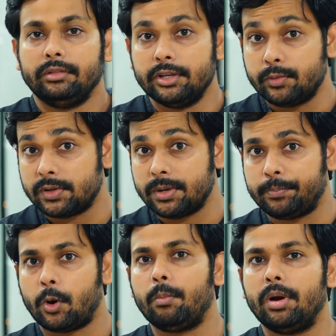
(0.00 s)
This was a
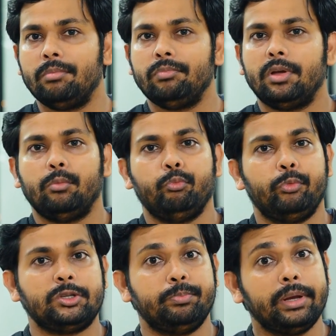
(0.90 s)
problem
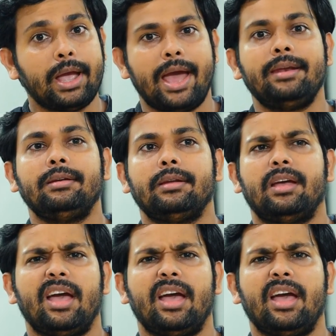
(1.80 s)
which began